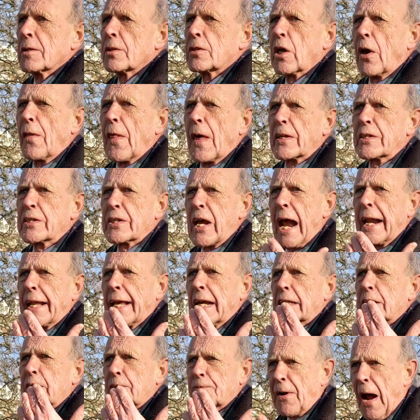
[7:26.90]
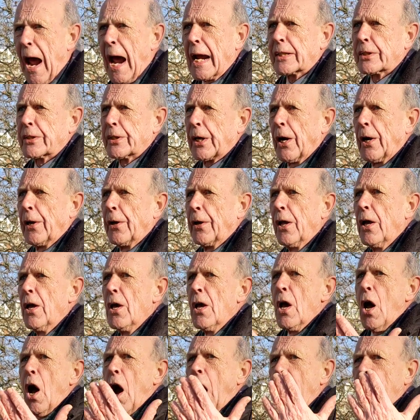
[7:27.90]
to the satisfaction
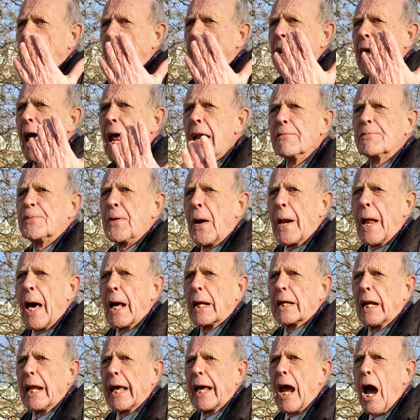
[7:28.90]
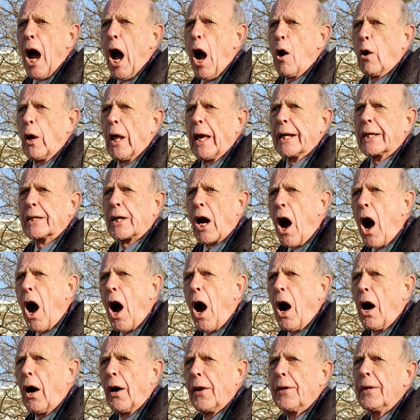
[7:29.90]
of an infinitely holy
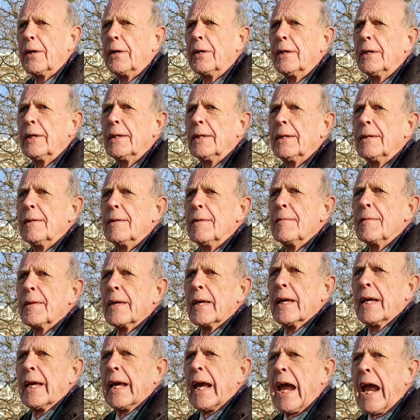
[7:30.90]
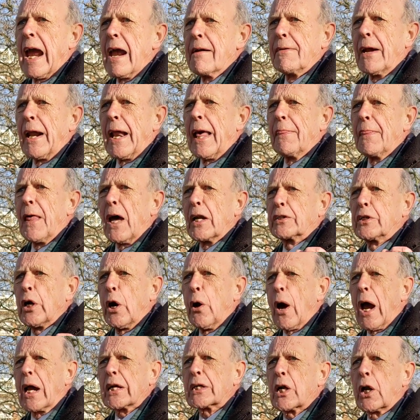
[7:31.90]
God. Even in the
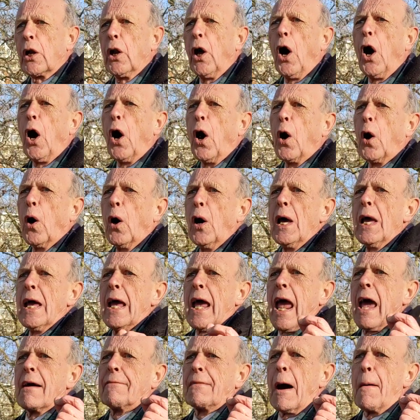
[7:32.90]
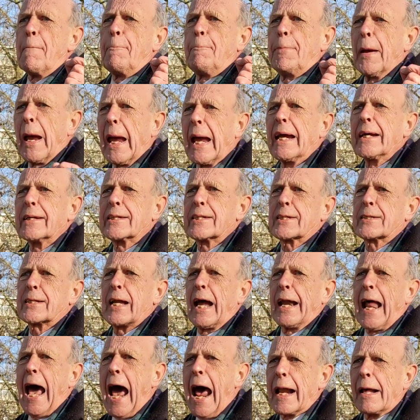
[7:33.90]
Jewish law, if a beast,
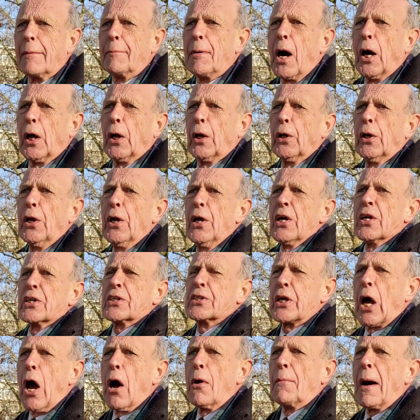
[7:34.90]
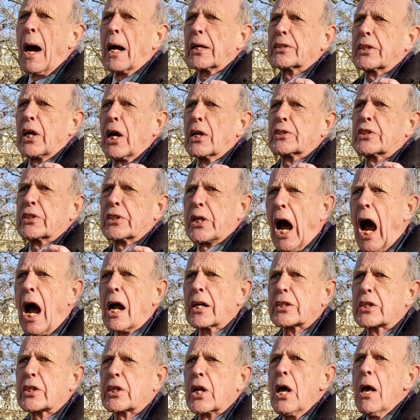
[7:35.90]
an animal, so much as
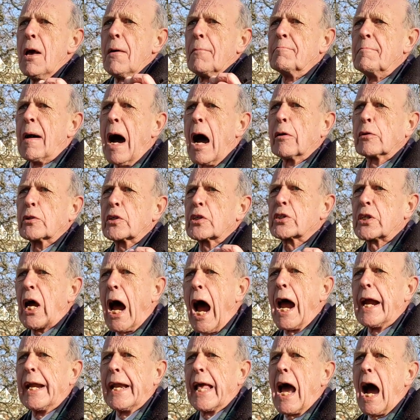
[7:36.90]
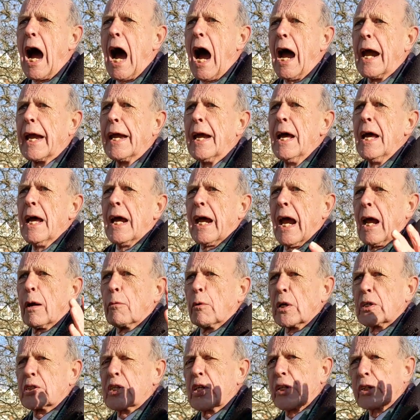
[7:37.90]
touched Mount Sinai, it
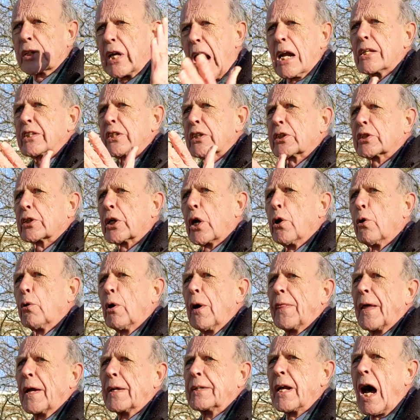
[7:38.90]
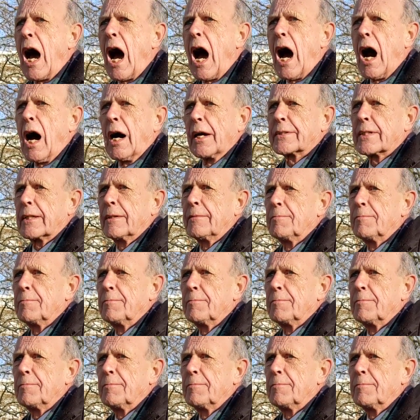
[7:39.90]
was thrust through with a dart.